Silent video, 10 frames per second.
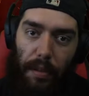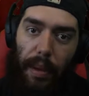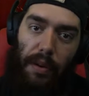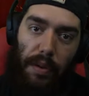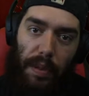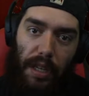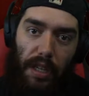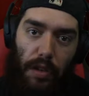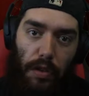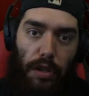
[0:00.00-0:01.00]
the meta would be to
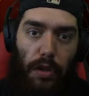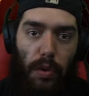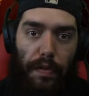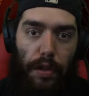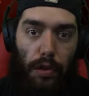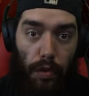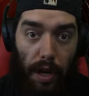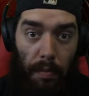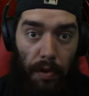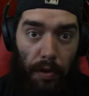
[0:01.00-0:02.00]
use 2 of the
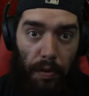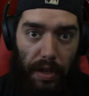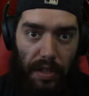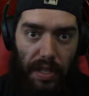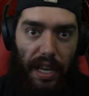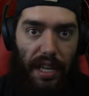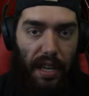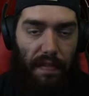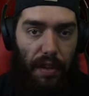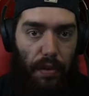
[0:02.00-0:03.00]
dream rune words that
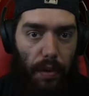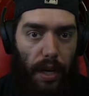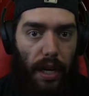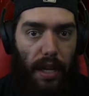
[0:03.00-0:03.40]
give you